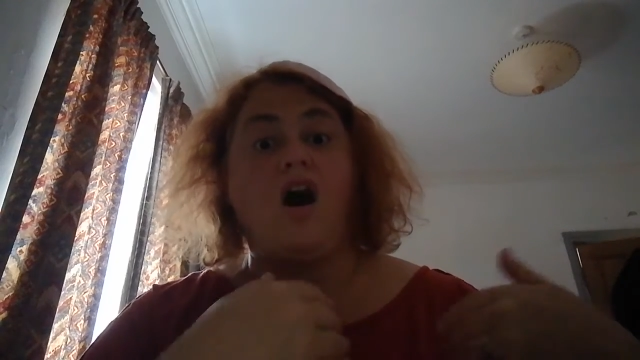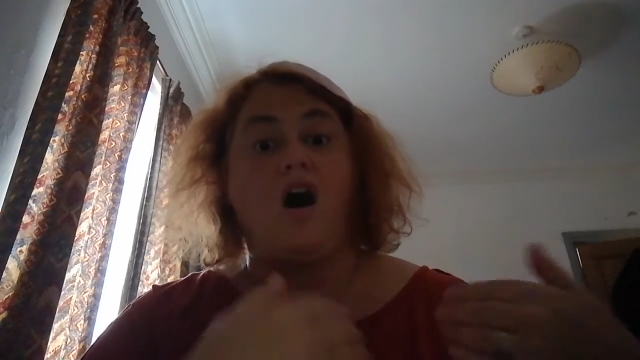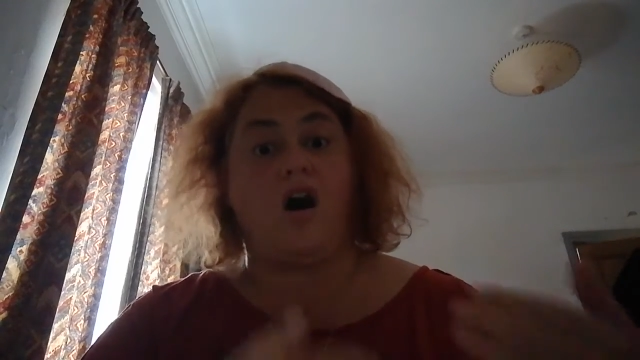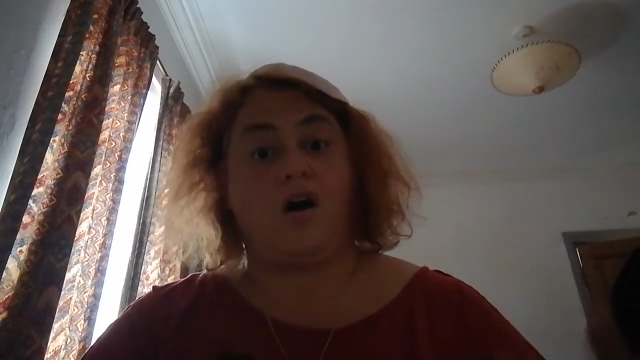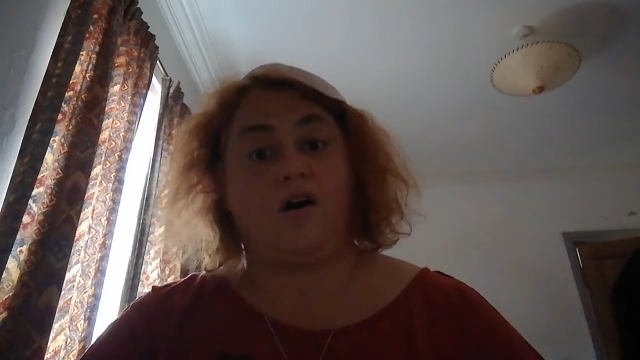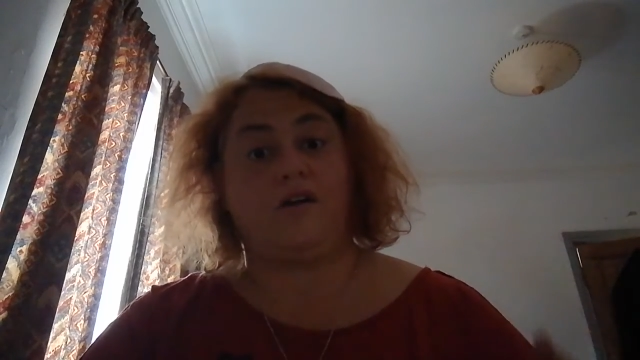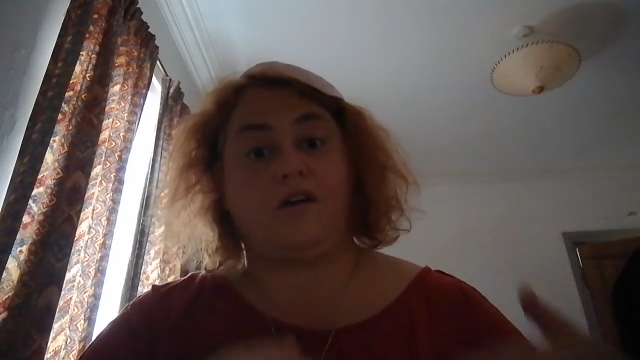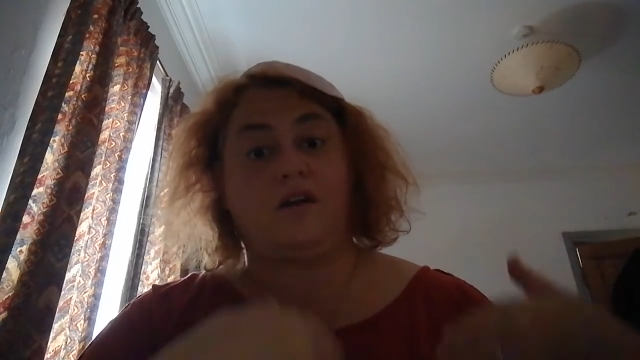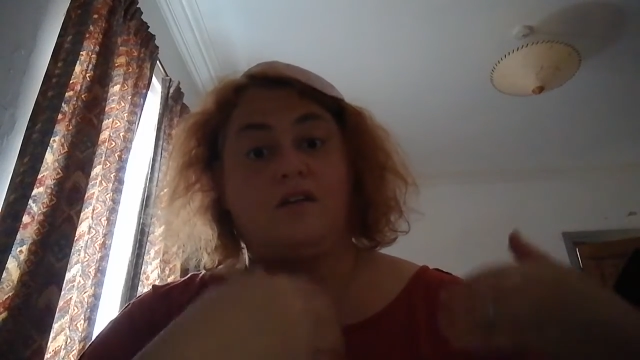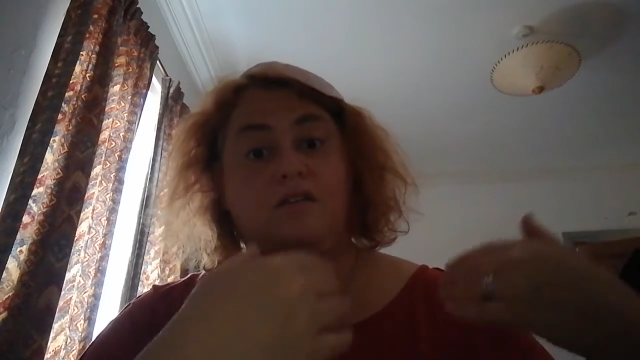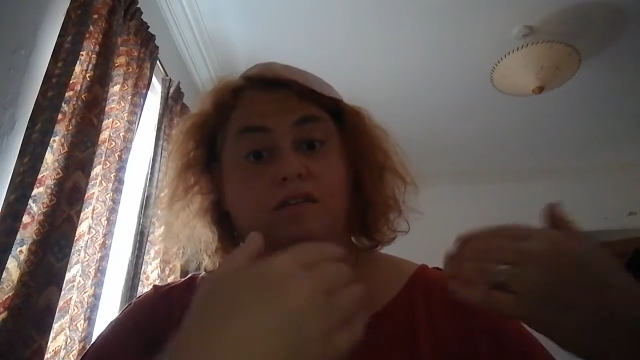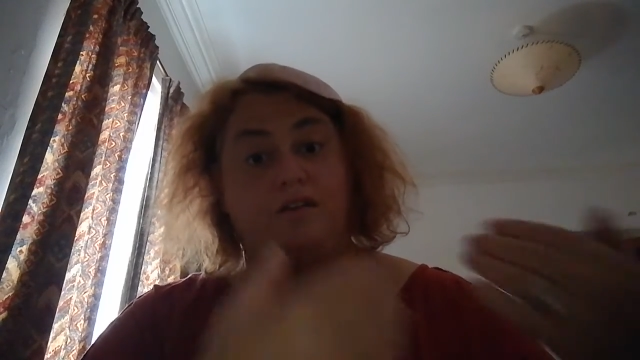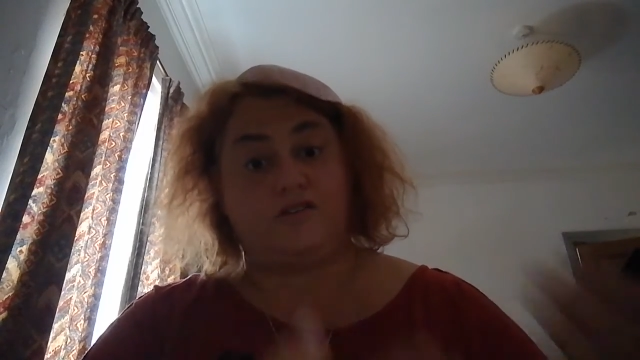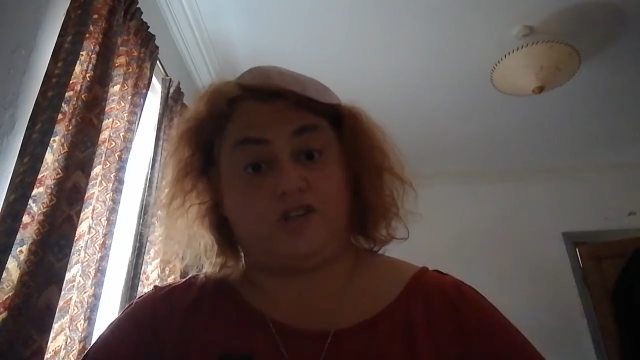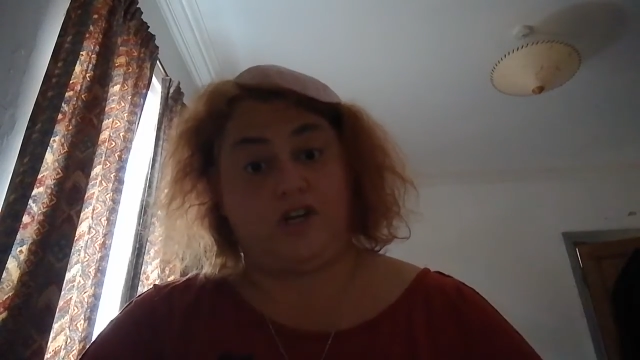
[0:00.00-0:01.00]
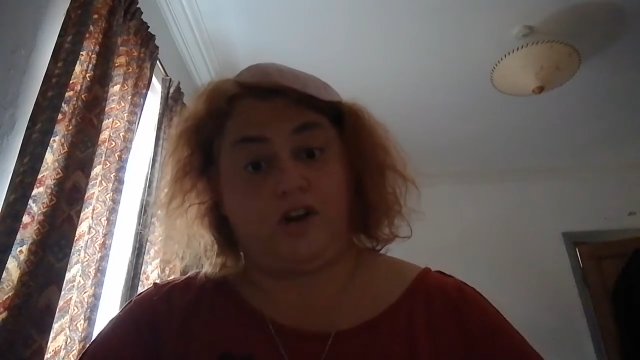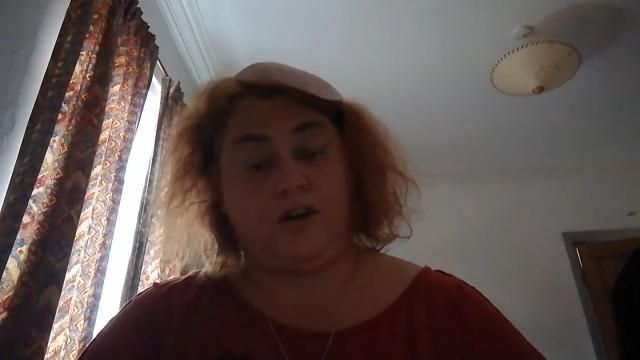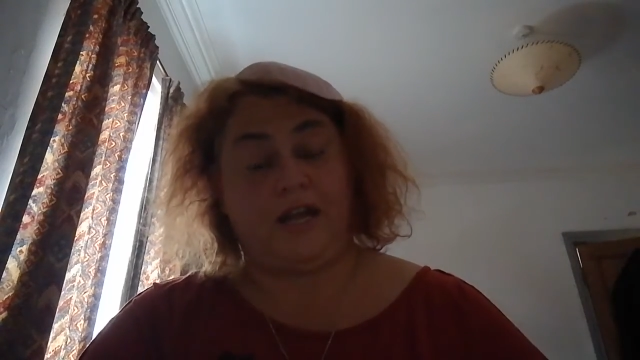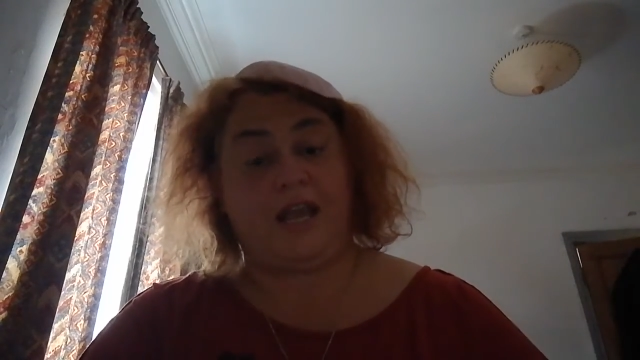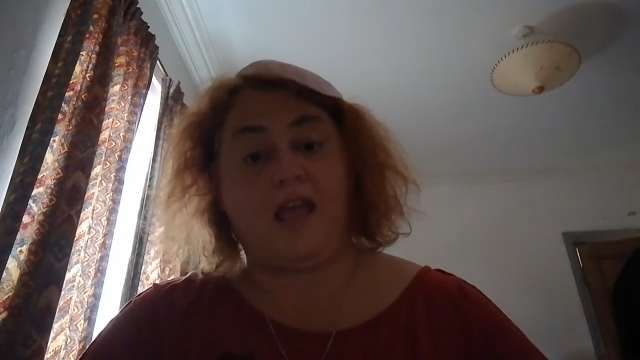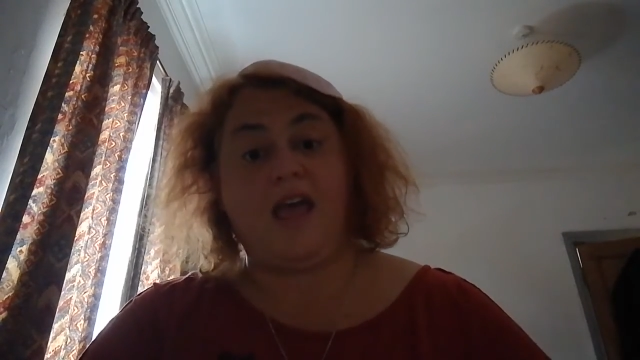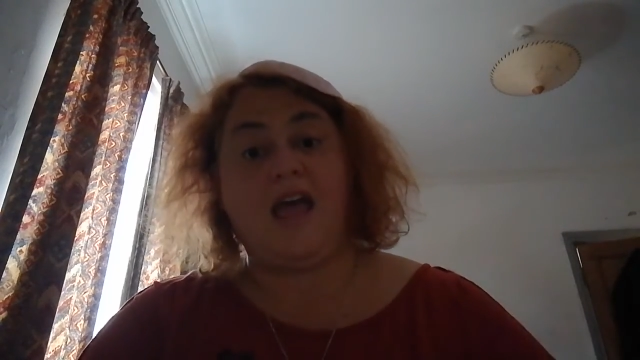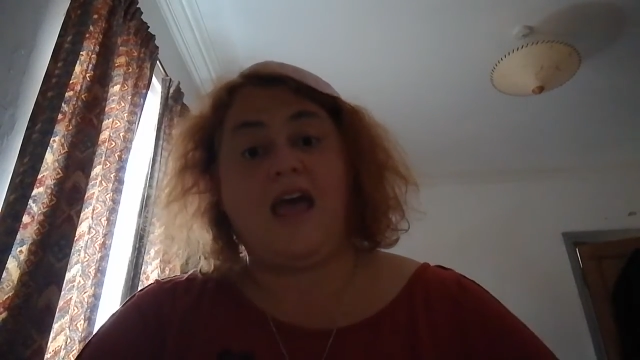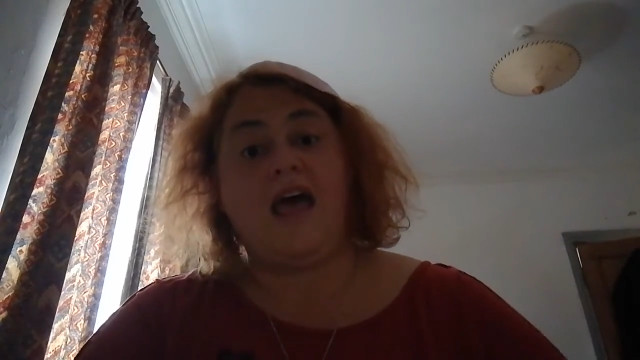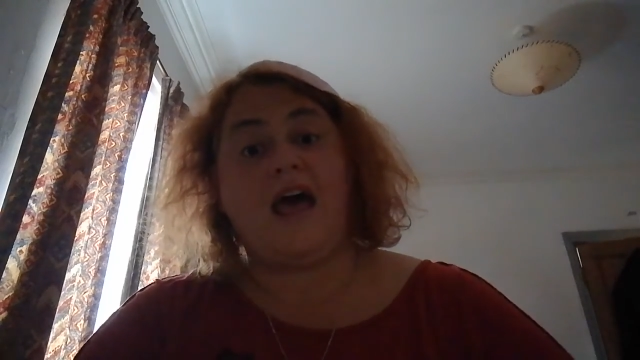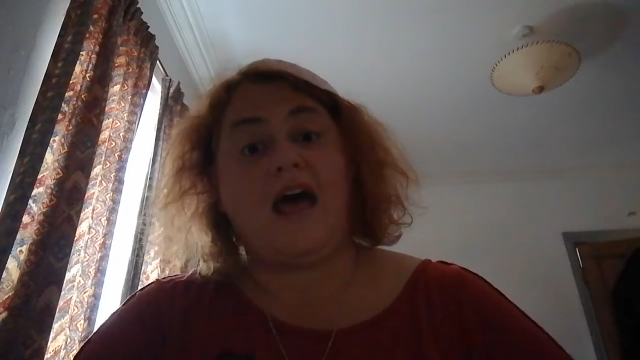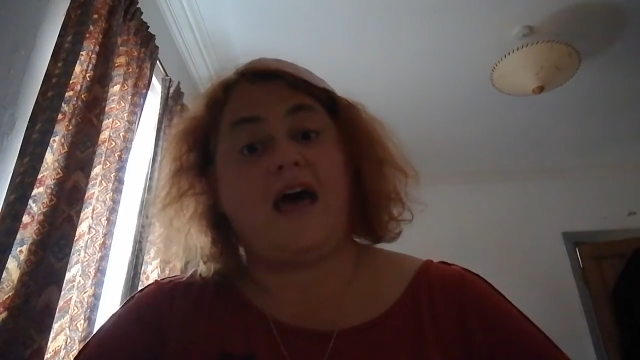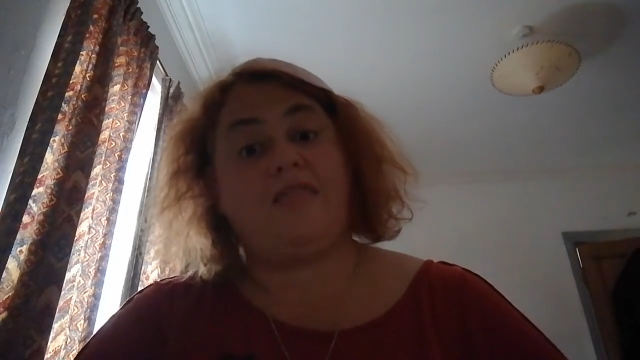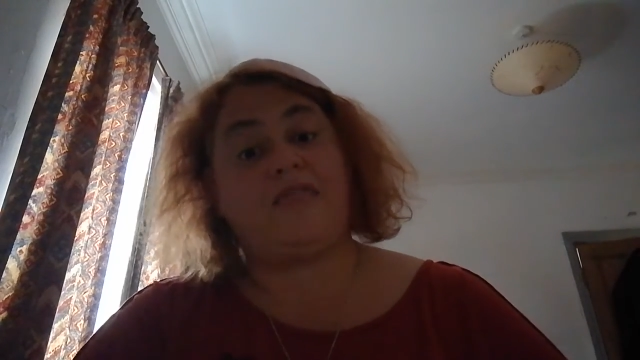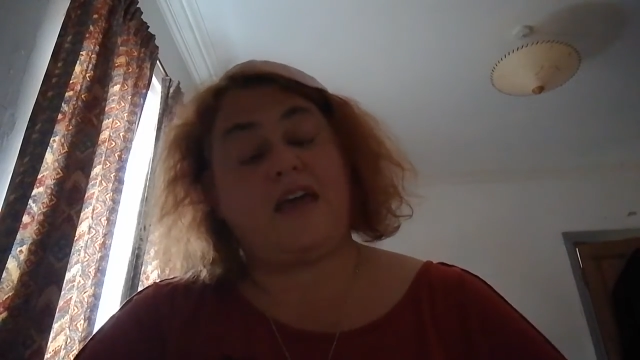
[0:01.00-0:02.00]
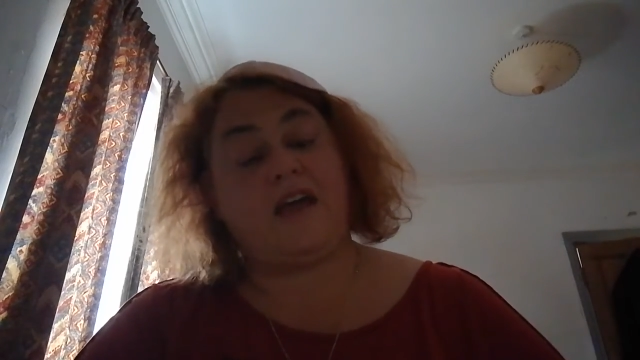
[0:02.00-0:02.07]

on their journey. And